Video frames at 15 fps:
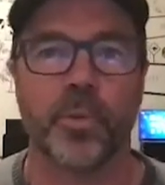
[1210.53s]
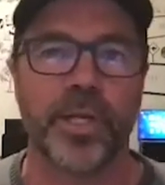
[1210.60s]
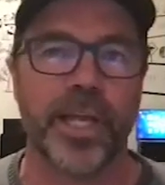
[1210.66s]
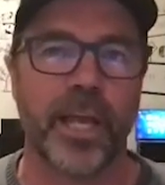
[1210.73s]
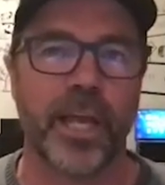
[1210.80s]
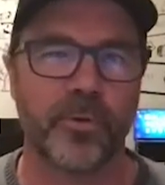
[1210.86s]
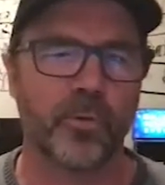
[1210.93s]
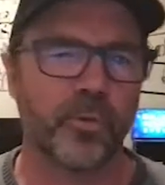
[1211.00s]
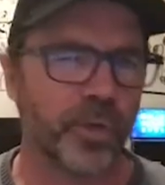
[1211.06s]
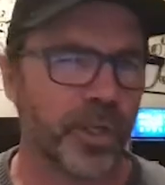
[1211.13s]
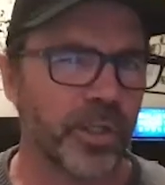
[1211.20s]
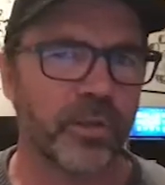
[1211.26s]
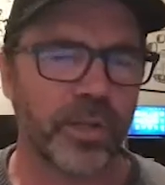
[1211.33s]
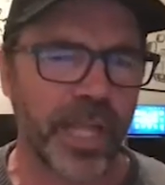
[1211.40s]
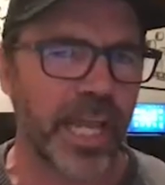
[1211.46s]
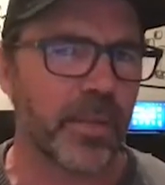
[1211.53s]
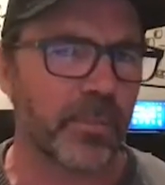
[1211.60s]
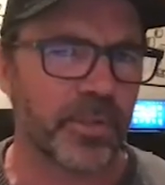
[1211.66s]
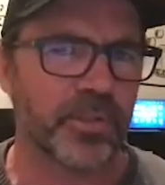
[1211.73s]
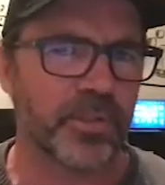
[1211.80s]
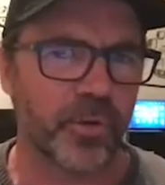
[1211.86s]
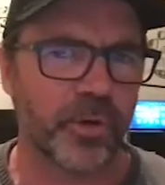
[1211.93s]
We have a real
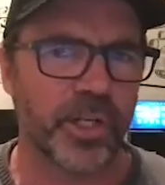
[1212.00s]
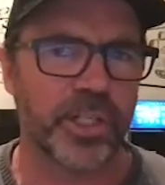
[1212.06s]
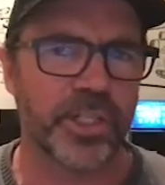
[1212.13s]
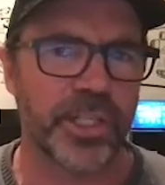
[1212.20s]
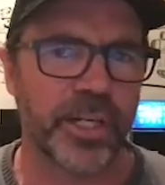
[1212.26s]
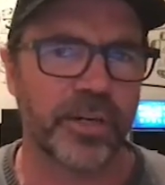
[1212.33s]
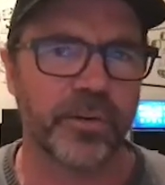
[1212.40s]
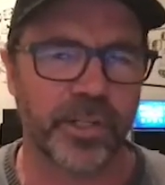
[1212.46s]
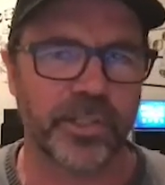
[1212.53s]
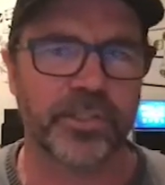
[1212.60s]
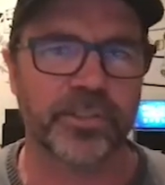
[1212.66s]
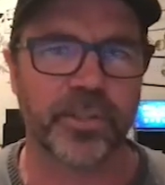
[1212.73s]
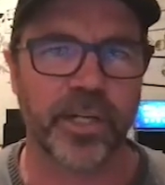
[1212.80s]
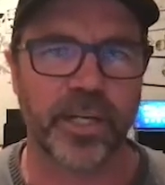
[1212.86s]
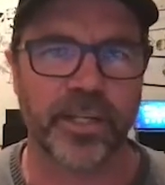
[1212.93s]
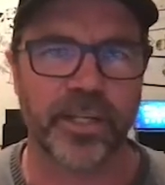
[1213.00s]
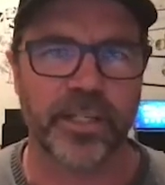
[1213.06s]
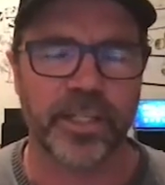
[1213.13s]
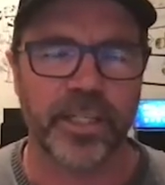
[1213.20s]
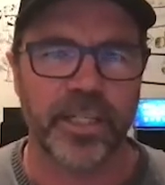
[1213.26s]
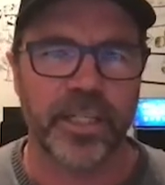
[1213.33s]
labor shortage here in Australia,